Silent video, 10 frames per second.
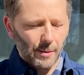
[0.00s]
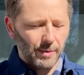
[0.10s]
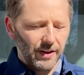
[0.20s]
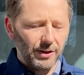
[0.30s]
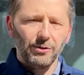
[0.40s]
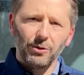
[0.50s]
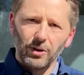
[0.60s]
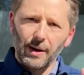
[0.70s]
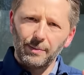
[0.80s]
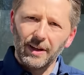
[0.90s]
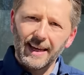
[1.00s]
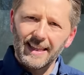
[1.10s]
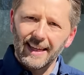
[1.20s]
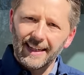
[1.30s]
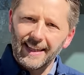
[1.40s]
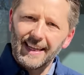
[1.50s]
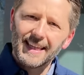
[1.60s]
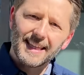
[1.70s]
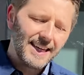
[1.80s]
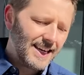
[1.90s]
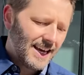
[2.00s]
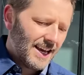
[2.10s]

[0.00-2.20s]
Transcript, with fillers: but they do fold up nice and easy.